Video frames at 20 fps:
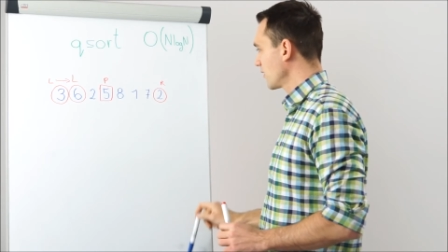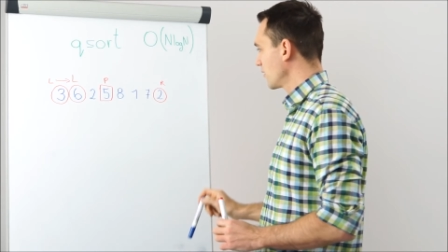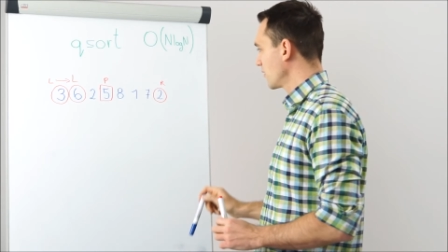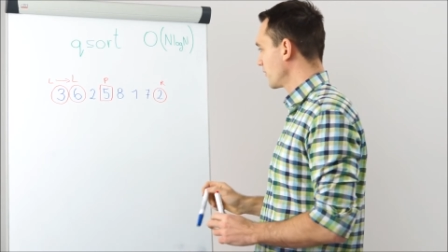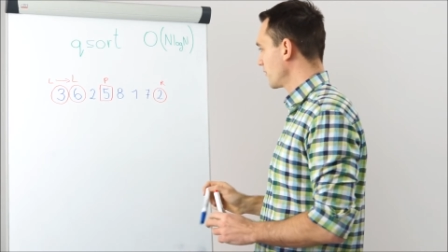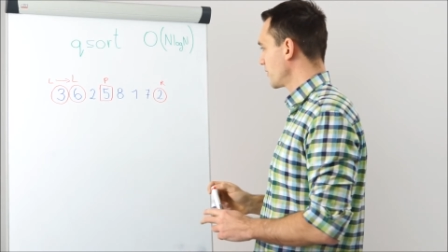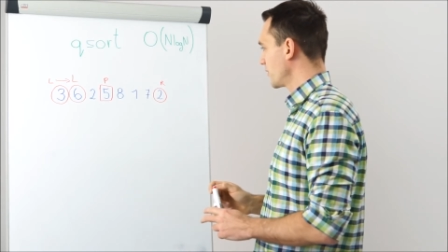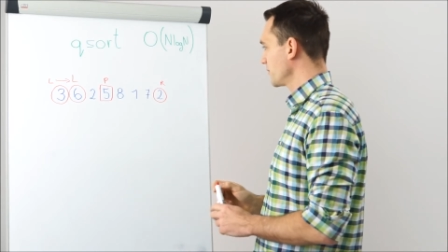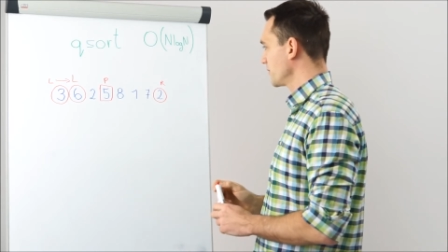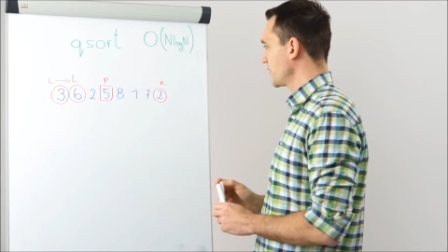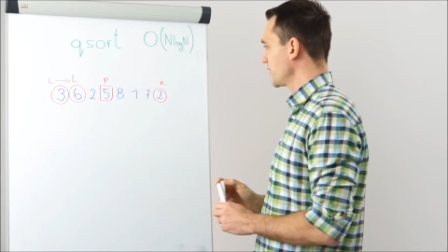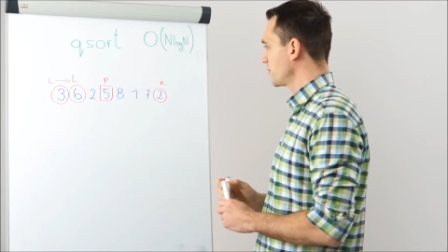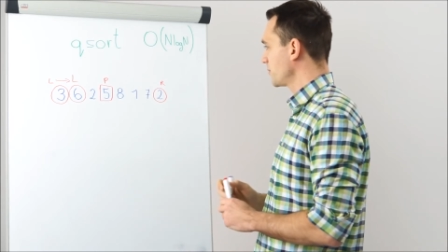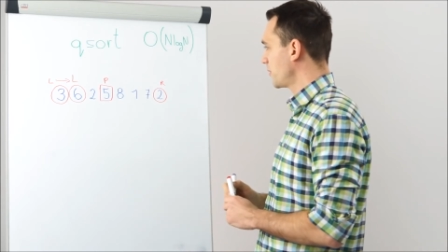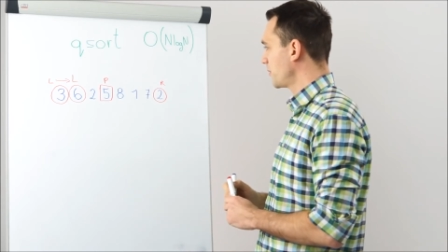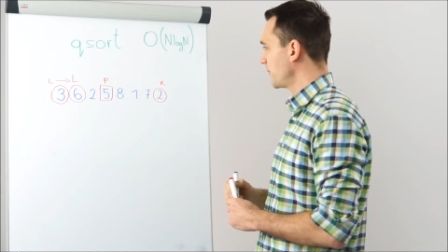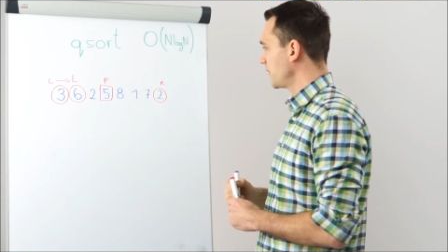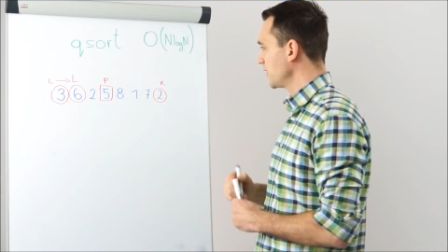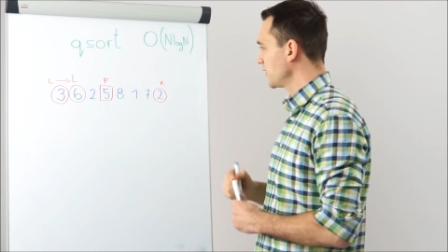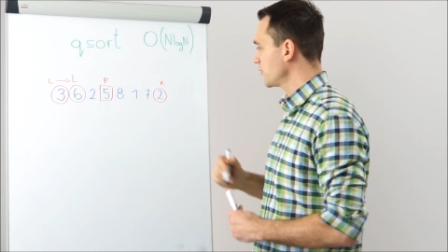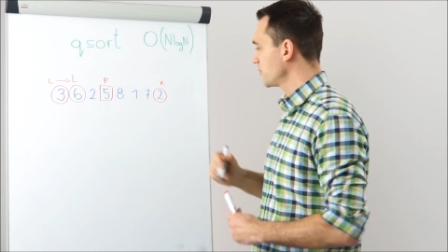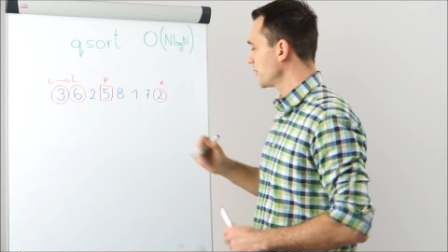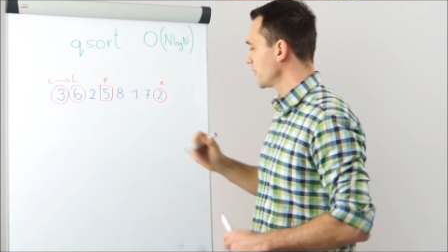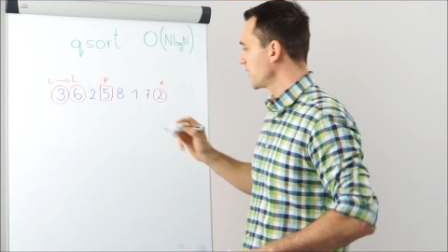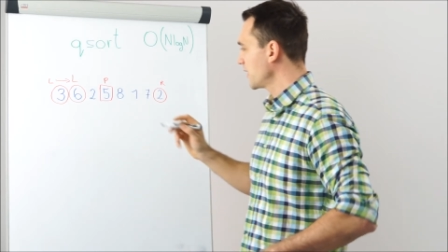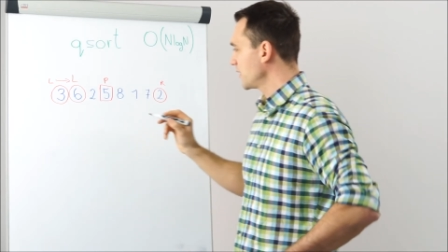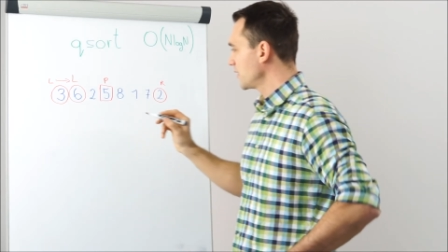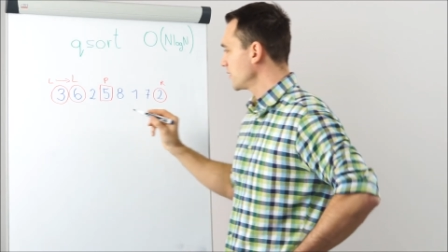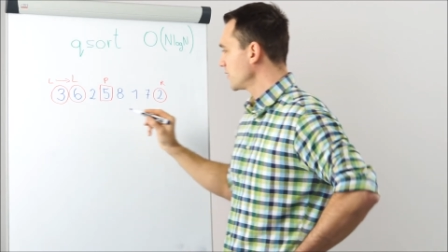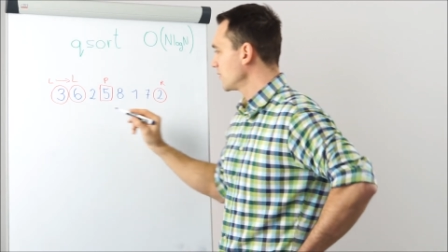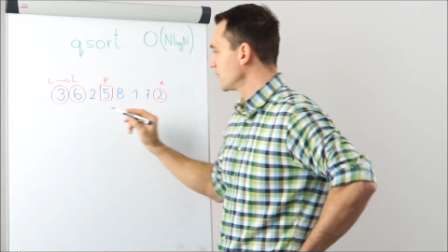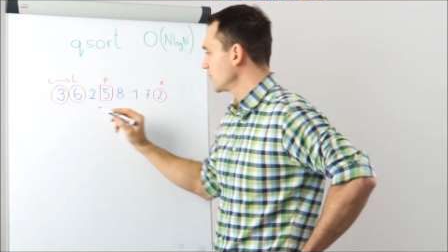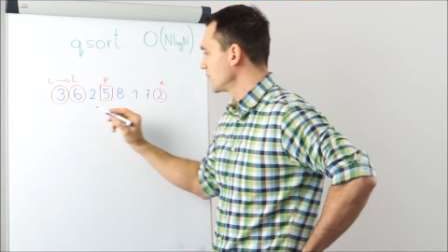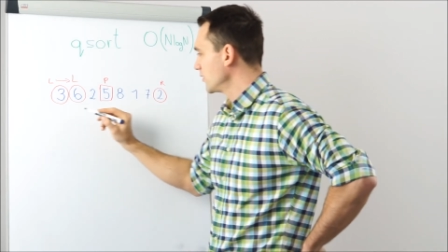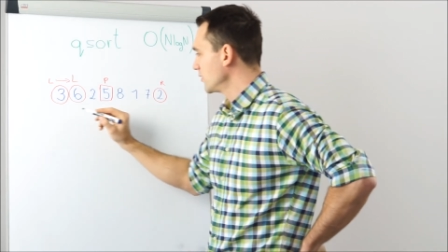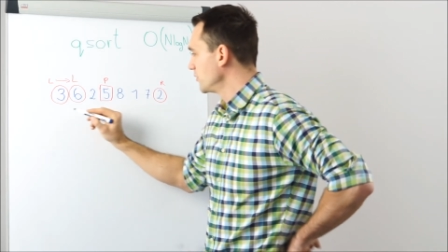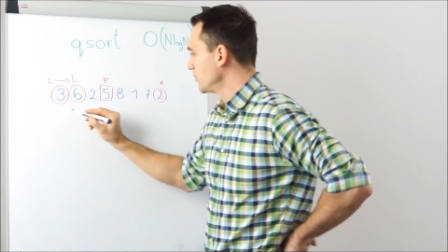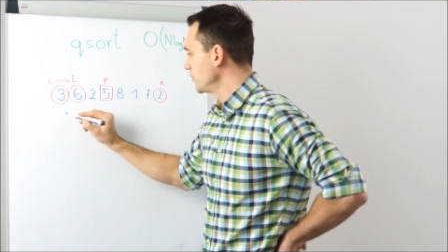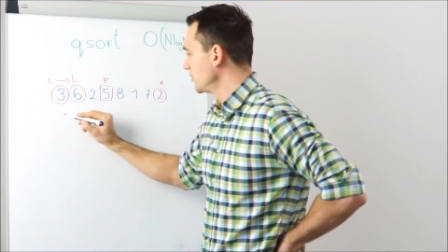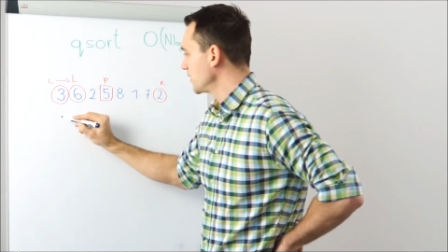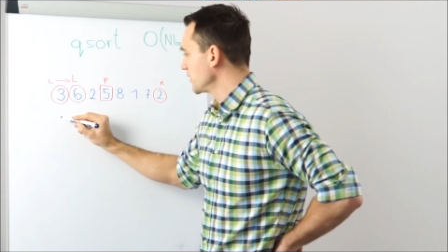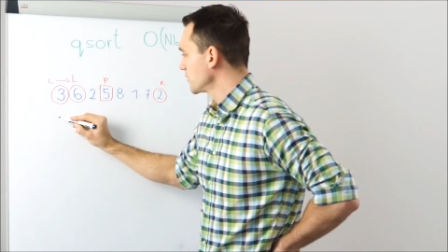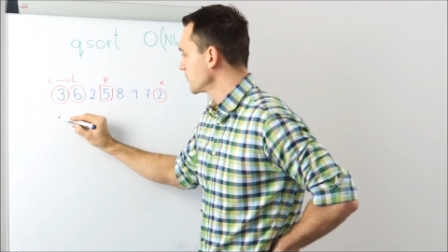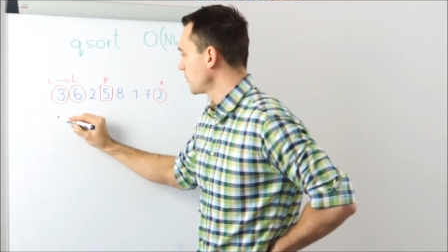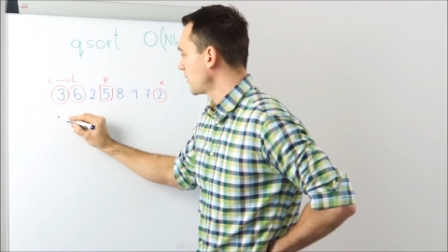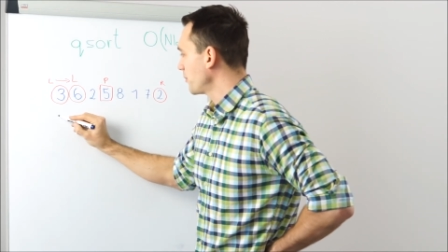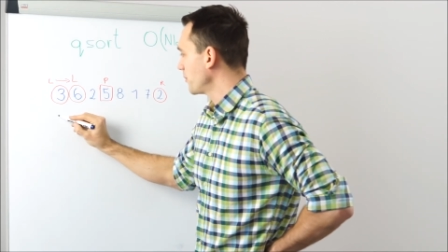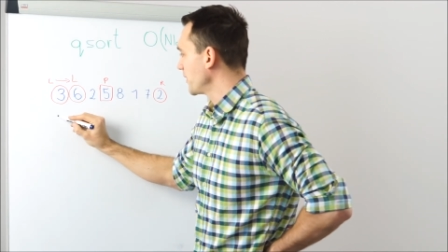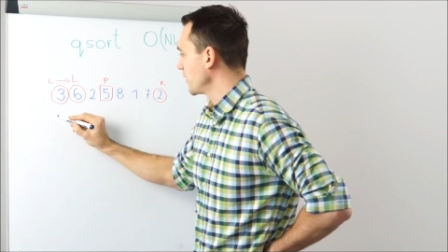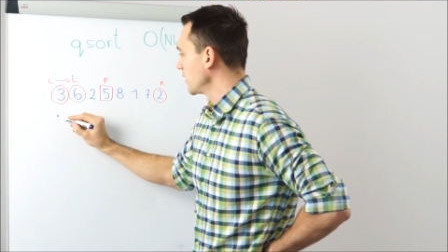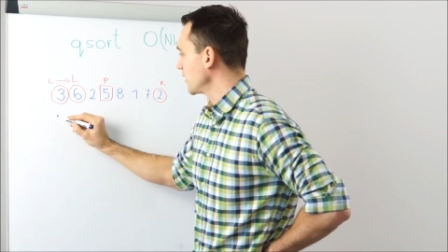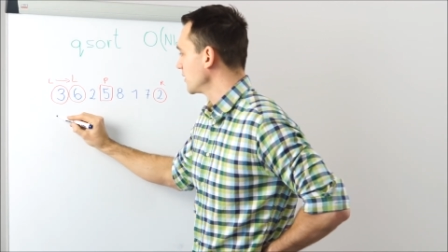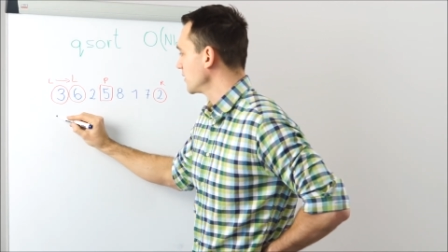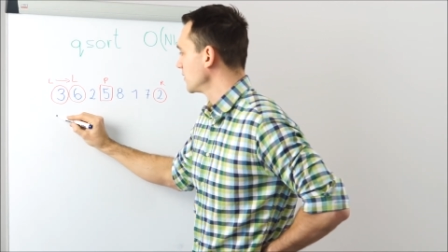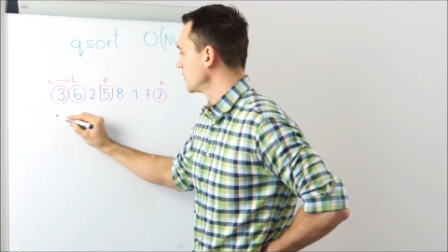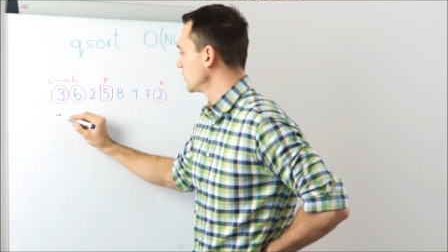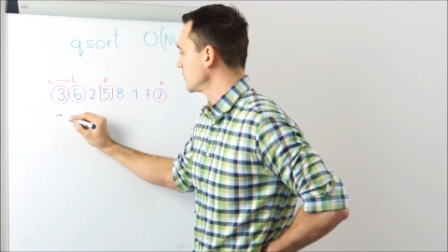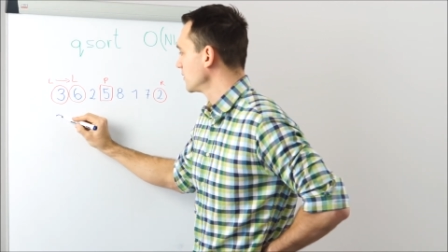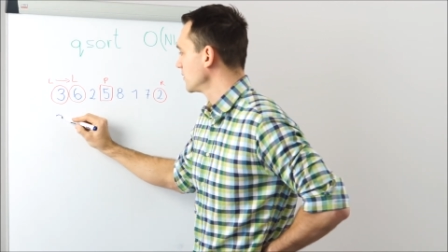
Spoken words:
from this moment we can do the swapping.